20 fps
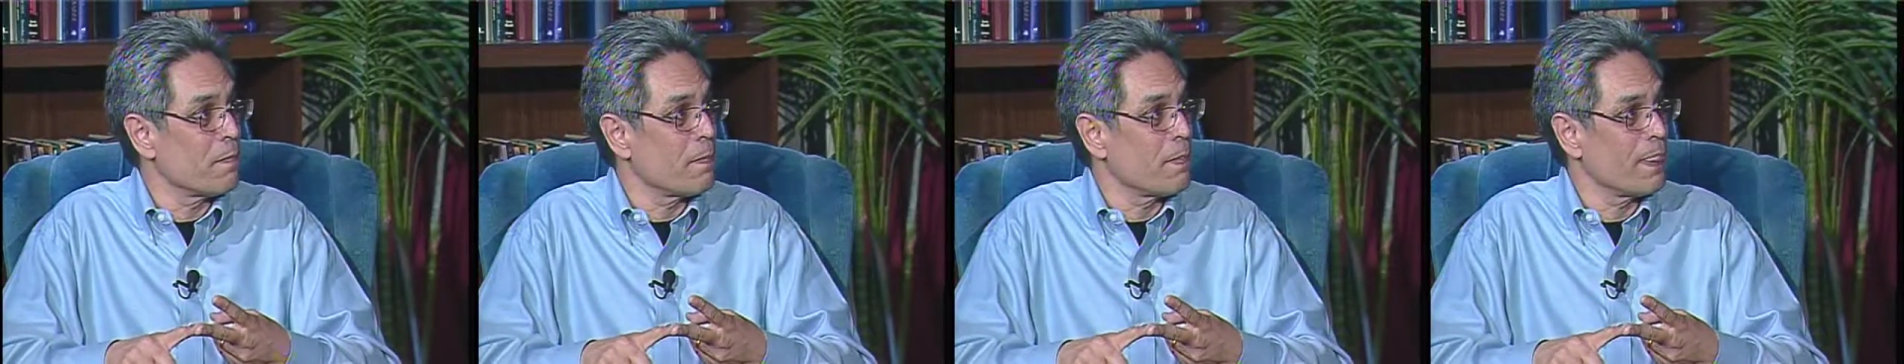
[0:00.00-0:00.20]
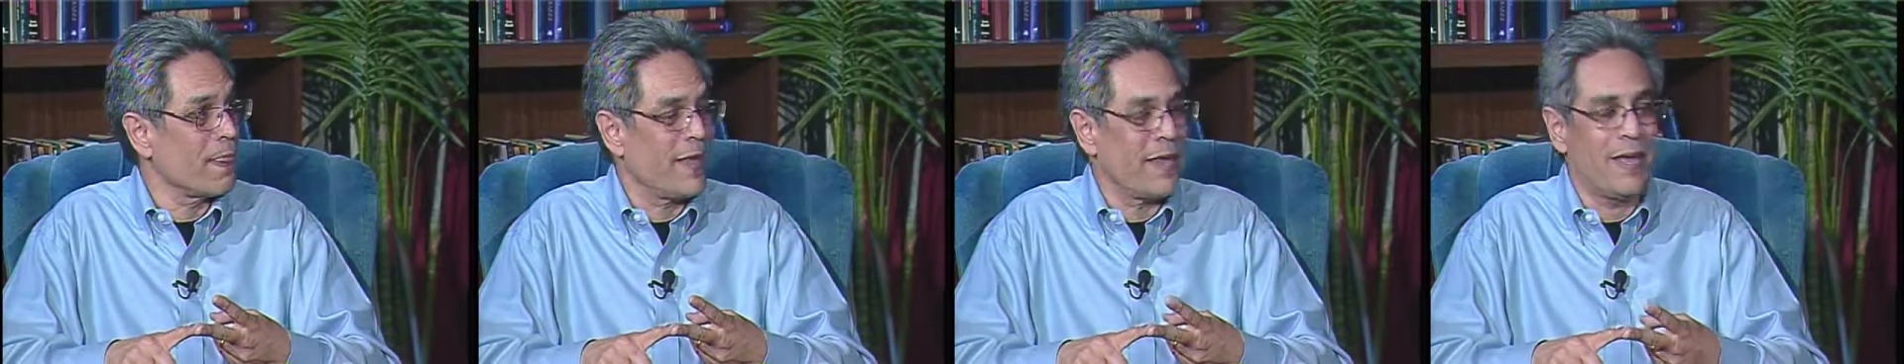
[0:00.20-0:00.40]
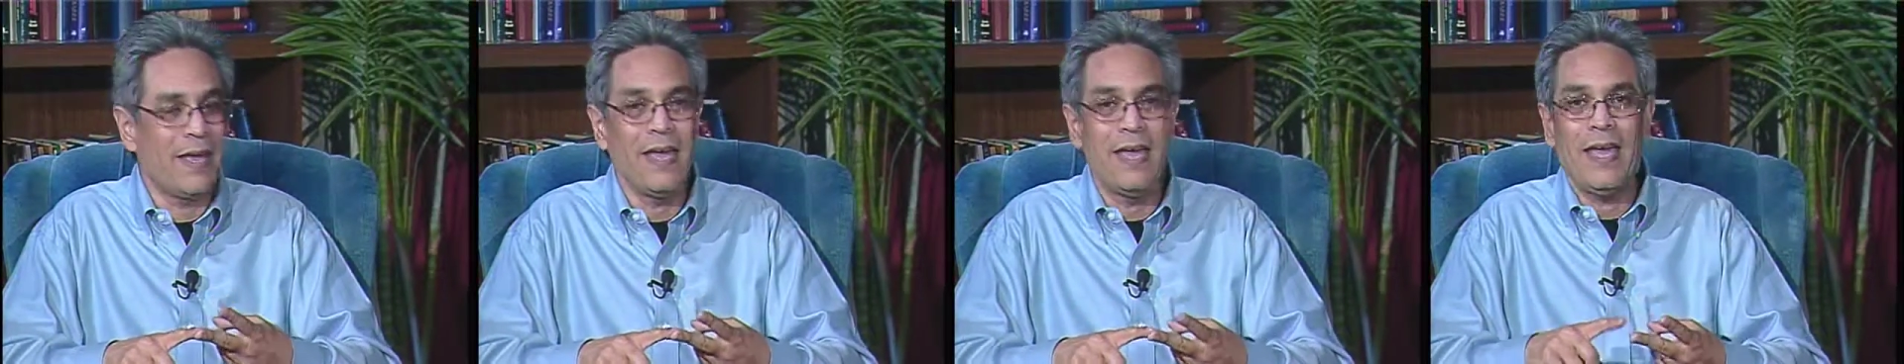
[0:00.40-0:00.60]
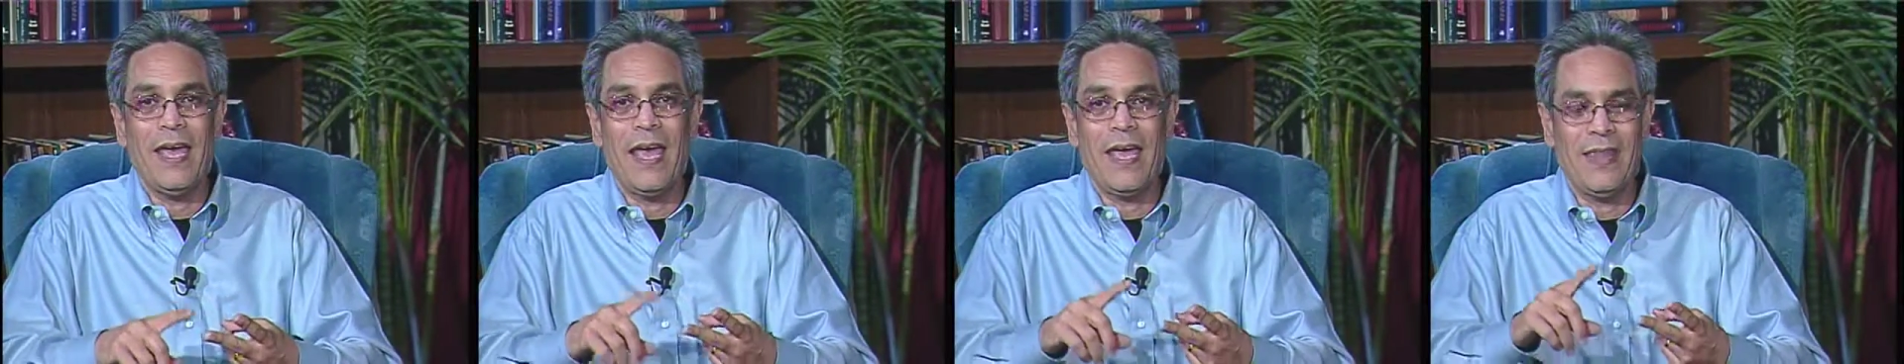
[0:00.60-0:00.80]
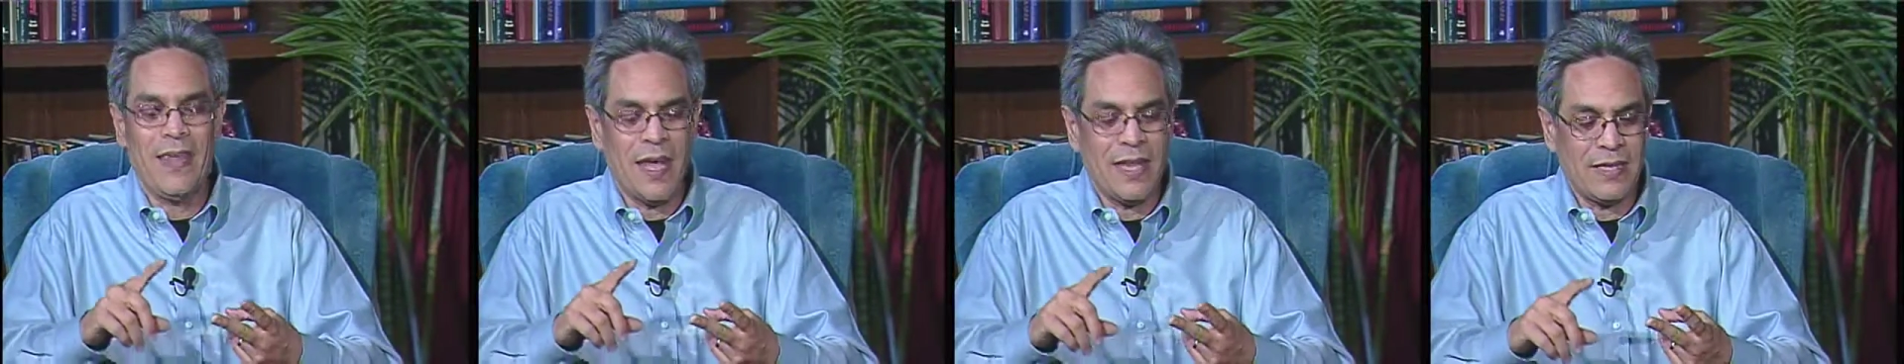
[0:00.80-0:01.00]
Okay.
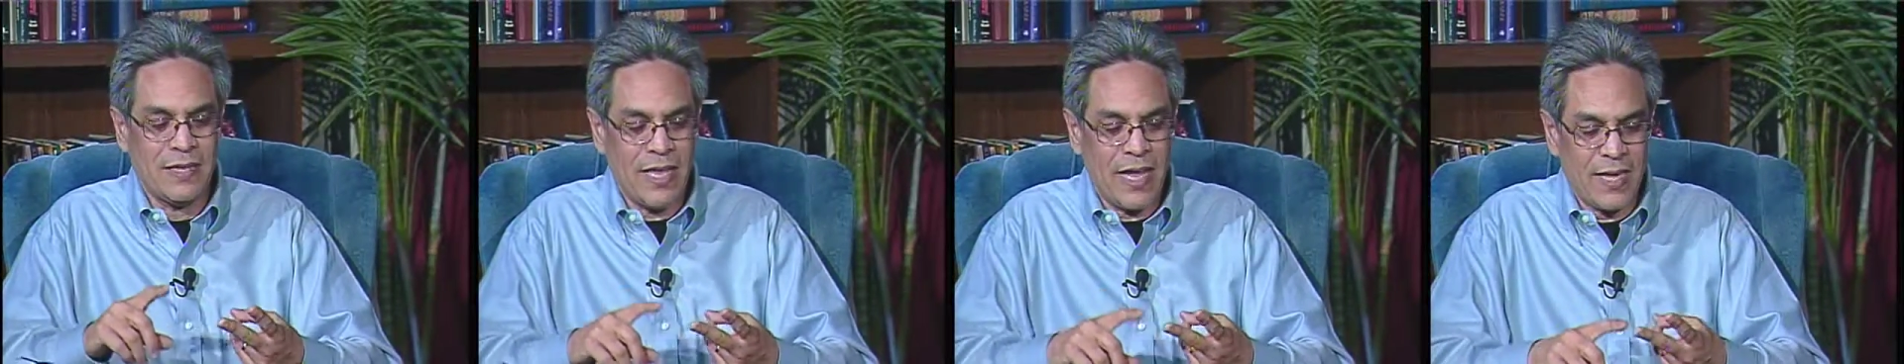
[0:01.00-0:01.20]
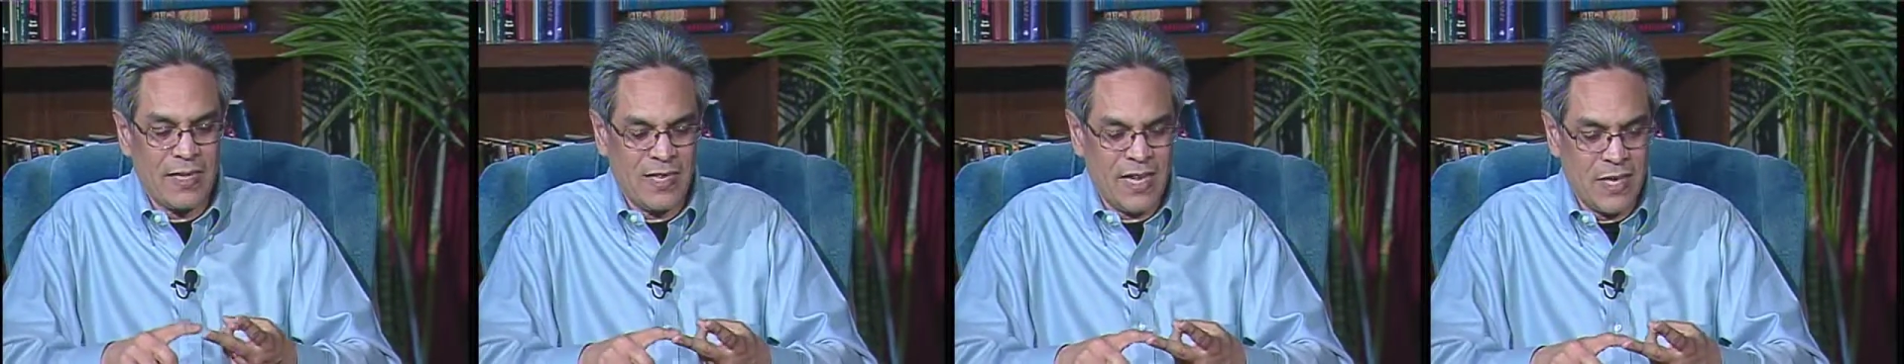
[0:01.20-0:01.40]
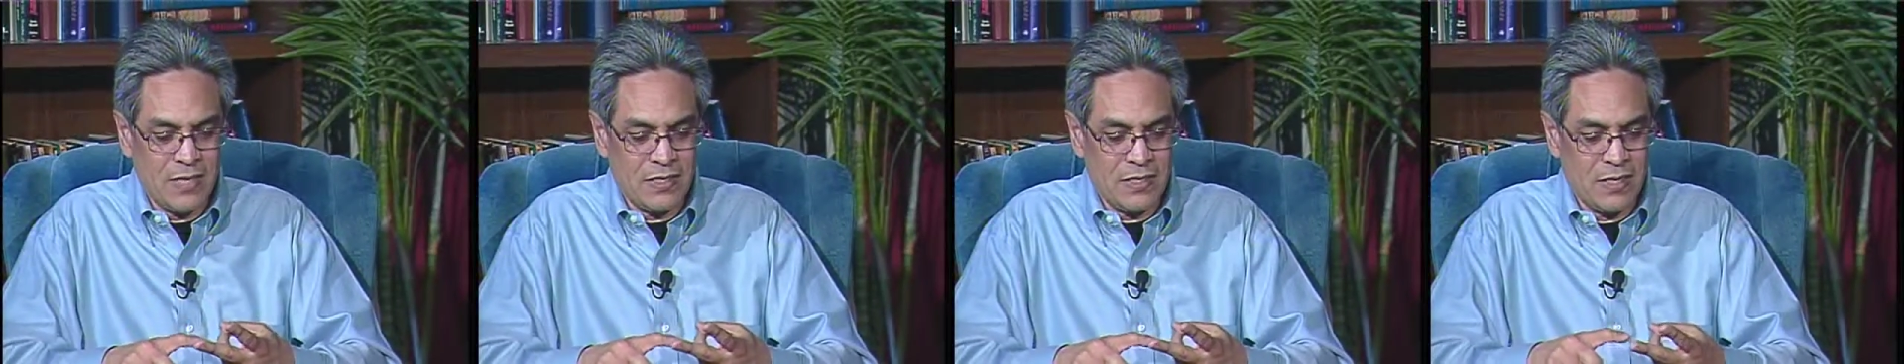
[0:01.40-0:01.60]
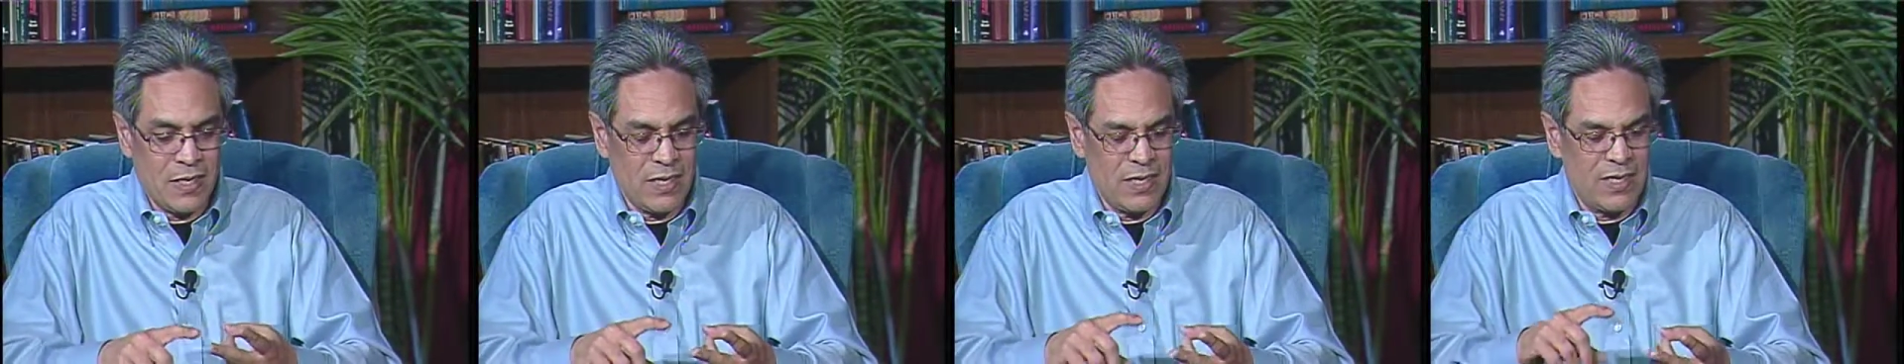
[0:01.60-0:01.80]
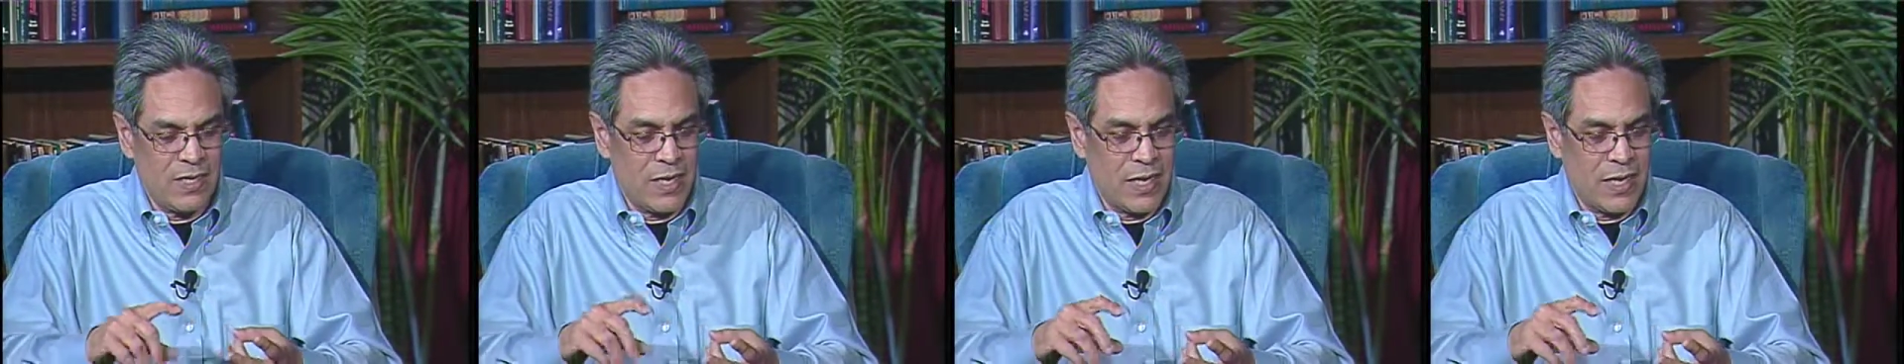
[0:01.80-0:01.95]
And that's it,